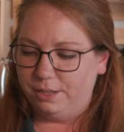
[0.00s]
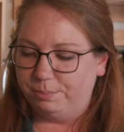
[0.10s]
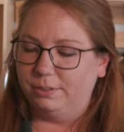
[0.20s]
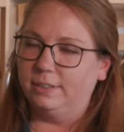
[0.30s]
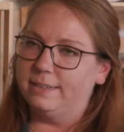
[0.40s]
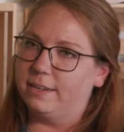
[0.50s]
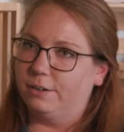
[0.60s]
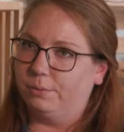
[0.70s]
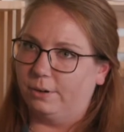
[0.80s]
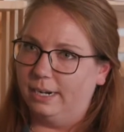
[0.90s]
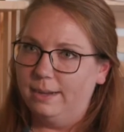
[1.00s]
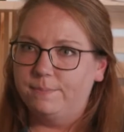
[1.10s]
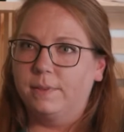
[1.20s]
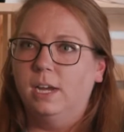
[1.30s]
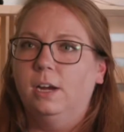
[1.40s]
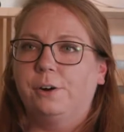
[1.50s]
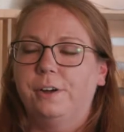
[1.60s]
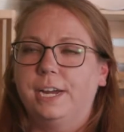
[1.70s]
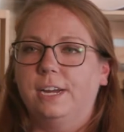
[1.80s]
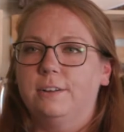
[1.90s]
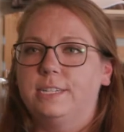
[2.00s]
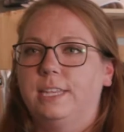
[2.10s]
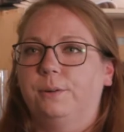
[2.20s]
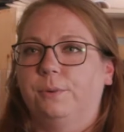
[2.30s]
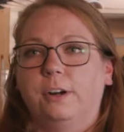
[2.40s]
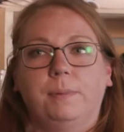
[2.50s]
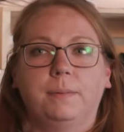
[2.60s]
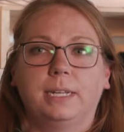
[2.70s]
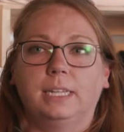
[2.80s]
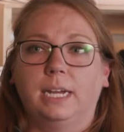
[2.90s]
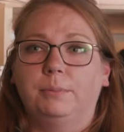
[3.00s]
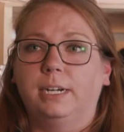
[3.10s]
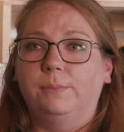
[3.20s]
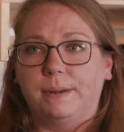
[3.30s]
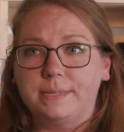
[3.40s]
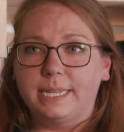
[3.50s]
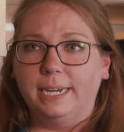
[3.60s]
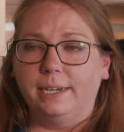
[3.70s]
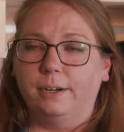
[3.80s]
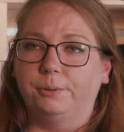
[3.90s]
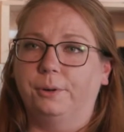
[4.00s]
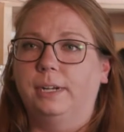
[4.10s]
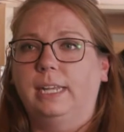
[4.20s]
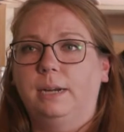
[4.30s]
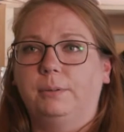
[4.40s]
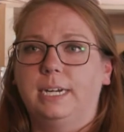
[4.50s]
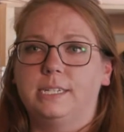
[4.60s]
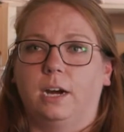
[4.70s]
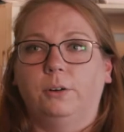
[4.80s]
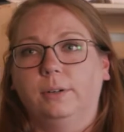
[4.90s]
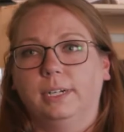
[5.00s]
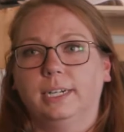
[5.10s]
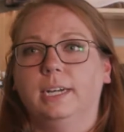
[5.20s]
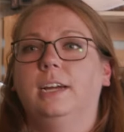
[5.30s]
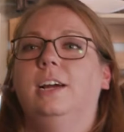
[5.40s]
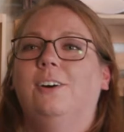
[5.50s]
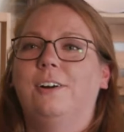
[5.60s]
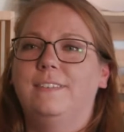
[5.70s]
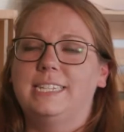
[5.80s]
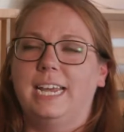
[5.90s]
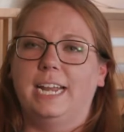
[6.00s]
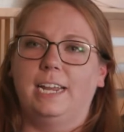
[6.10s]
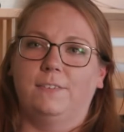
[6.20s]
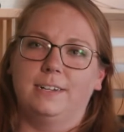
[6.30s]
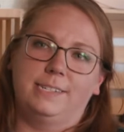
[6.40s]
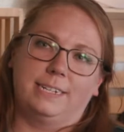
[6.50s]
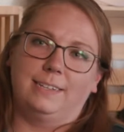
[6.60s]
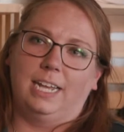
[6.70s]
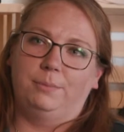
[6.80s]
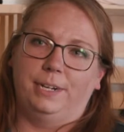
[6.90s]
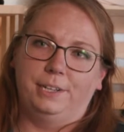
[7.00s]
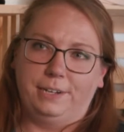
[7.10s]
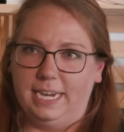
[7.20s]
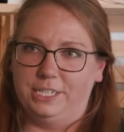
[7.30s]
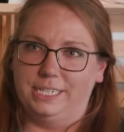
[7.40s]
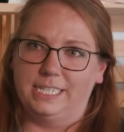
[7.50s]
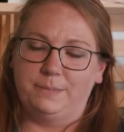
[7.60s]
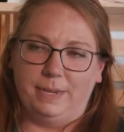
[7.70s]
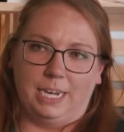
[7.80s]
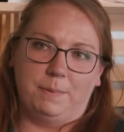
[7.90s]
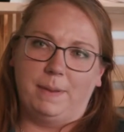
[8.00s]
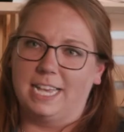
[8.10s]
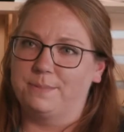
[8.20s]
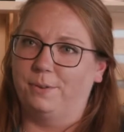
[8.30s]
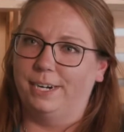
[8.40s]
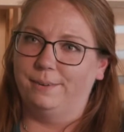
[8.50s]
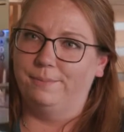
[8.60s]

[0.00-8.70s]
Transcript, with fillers: of the breweries in Aurora, or you can go to the Aurora Public Library website, auroralibrary.org, or visit any of our 6 library locations to pick up a passport.